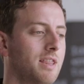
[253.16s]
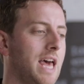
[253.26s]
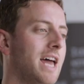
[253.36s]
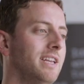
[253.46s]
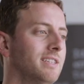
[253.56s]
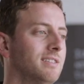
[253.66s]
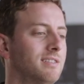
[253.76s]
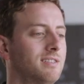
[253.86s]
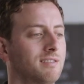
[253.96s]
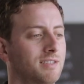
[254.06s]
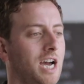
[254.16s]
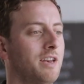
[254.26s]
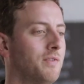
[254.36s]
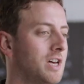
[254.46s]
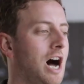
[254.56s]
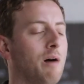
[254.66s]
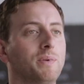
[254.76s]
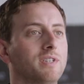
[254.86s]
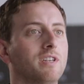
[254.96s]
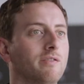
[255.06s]
that is kind of the
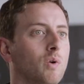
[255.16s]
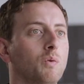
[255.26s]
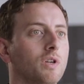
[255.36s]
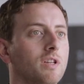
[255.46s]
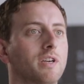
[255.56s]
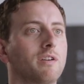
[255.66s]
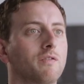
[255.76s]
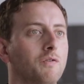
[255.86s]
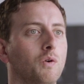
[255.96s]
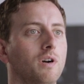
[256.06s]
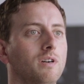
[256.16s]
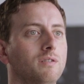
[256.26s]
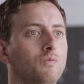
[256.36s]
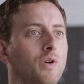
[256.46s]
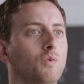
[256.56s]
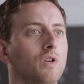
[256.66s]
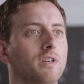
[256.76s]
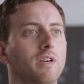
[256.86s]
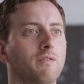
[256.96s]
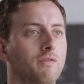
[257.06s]
opposite of what we're looking for when we're
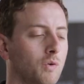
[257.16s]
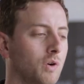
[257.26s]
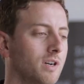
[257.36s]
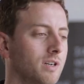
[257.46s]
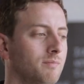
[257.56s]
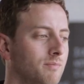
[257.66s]
looking for